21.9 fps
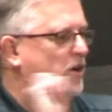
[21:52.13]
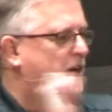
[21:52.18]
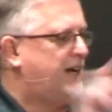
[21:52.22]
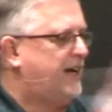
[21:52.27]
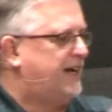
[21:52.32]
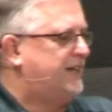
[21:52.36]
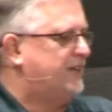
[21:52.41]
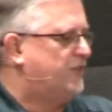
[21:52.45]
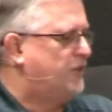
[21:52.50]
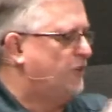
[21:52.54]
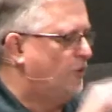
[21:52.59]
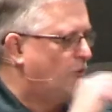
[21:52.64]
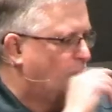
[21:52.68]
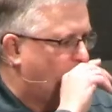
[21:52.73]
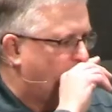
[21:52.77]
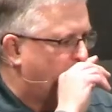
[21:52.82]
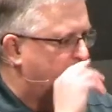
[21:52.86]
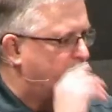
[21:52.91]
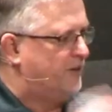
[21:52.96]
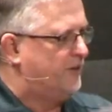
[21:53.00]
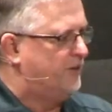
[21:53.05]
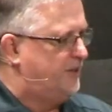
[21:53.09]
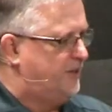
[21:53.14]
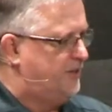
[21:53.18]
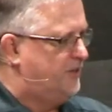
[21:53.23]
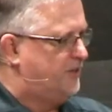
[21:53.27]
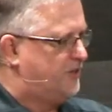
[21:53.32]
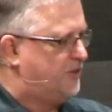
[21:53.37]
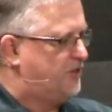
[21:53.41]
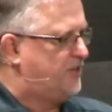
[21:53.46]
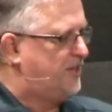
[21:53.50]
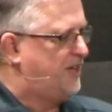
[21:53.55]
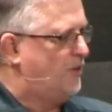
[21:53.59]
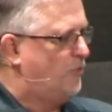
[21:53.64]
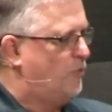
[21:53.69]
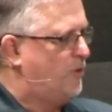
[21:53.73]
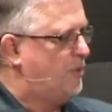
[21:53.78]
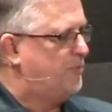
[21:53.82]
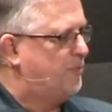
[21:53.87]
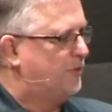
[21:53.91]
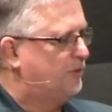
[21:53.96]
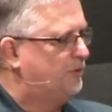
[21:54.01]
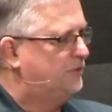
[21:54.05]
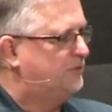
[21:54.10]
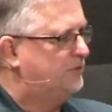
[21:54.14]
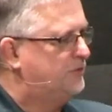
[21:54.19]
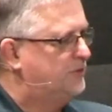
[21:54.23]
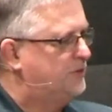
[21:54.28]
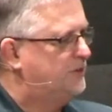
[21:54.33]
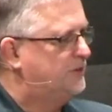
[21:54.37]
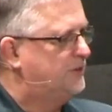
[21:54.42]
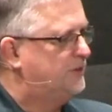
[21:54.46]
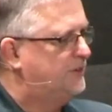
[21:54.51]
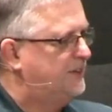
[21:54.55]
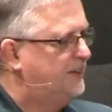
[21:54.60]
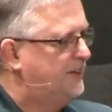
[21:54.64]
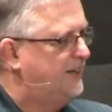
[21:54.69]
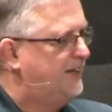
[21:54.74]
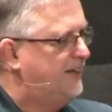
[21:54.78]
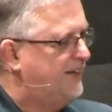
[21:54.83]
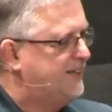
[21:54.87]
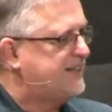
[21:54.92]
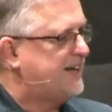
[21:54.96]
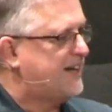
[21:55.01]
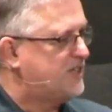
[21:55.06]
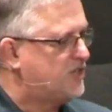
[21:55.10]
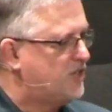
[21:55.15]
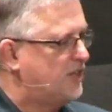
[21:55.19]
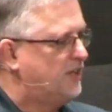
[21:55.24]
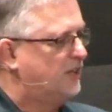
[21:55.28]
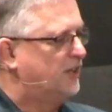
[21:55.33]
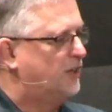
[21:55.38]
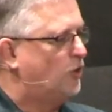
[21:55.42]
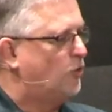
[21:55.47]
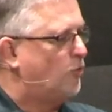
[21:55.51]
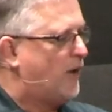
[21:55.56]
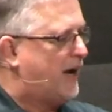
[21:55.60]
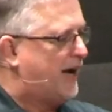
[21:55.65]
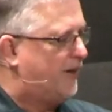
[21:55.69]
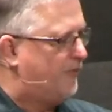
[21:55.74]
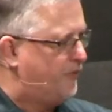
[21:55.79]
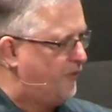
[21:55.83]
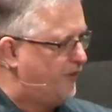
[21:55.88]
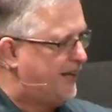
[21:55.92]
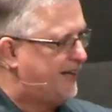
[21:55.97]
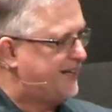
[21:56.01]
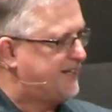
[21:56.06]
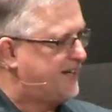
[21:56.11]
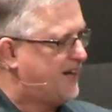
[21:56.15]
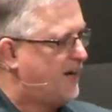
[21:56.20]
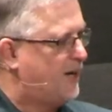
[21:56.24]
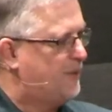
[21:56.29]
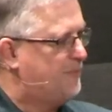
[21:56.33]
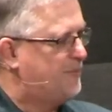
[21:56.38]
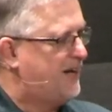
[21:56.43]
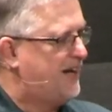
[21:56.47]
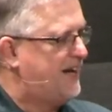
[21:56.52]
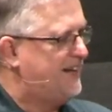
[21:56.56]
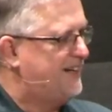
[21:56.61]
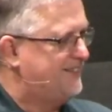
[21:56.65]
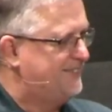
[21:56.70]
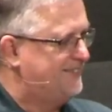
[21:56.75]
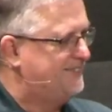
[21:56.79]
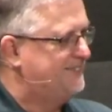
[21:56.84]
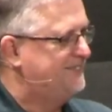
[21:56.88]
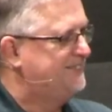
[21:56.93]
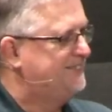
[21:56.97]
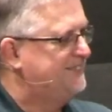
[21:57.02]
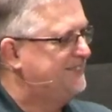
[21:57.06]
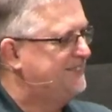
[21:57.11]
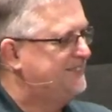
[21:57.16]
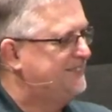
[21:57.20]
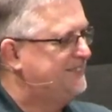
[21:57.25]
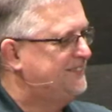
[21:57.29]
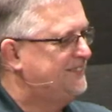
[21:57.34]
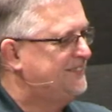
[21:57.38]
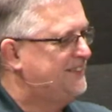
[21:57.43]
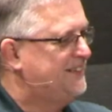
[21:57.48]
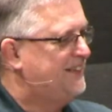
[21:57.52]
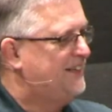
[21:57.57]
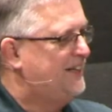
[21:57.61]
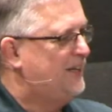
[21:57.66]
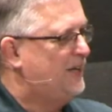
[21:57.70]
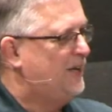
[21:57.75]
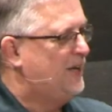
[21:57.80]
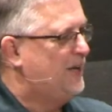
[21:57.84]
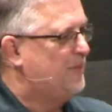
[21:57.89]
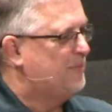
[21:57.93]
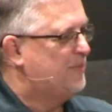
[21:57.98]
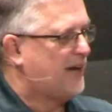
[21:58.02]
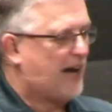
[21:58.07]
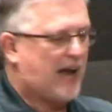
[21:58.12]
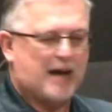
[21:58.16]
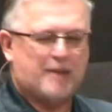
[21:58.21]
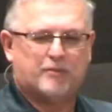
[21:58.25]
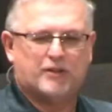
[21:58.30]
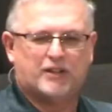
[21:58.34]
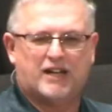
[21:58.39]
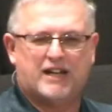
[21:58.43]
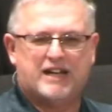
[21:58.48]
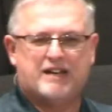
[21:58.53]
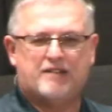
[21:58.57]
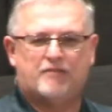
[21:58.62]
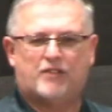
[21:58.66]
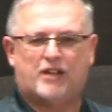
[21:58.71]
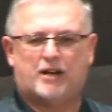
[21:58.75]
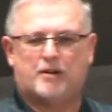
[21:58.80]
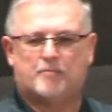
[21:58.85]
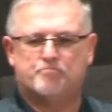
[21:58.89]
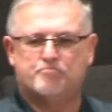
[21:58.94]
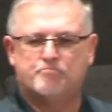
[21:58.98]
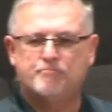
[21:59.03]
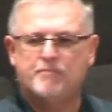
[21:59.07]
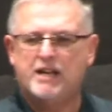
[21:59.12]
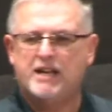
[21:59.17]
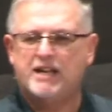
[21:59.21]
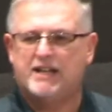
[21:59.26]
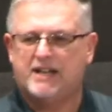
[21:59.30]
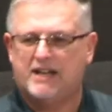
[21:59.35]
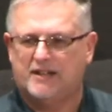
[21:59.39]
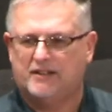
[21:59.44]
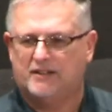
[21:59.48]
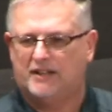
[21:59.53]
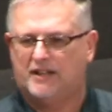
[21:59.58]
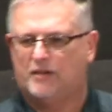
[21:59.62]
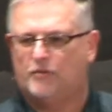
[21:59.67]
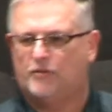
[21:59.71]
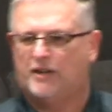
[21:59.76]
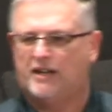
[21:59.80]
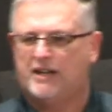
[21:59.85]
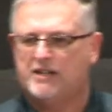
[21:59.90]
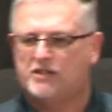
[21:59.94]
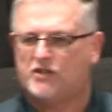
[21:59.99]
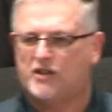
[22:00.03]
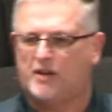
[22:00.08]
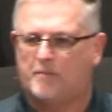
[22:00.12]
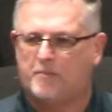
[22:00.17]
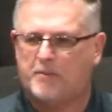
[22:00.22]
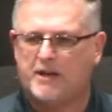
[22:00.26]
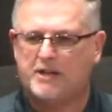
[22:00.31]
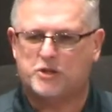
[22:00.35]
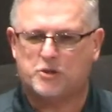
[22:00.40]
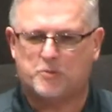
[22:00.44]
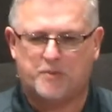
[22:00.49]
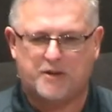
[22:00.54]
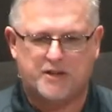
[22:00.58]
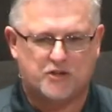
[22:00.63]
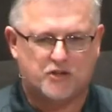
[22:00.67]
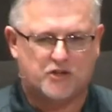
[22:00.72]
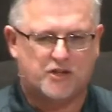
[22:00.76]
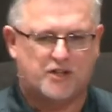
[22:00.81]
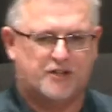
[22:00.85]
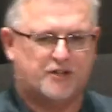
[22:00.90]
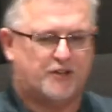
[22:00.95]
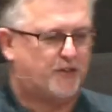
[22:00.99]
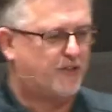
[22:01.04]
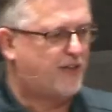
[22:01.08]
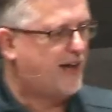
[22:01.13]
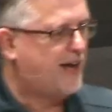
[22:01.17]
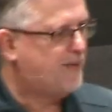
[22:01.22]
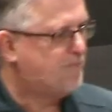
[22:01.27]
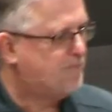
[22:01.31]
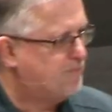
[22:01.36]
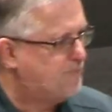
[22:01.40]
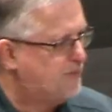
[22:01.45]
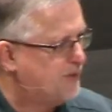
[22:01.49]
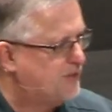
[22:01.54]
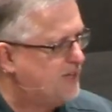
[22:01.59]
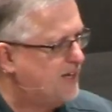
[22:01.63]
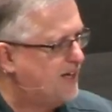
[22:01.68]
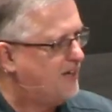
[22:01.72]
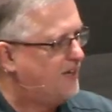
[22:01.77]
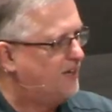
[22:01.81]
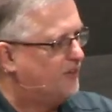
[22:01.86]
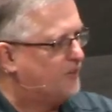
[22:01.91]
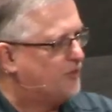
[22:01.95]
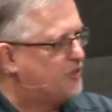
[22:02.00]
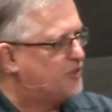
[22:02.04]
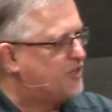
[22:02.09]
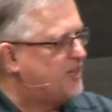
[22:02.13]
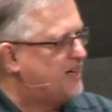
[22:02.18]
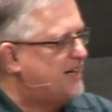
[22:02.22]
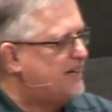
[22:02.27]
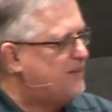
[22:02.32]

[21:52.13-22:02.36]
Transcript: a rock out into the water and you just see it ripple? It takes it a little while for that to calm down. But I believe that immediately when he said, Peace be still, that particular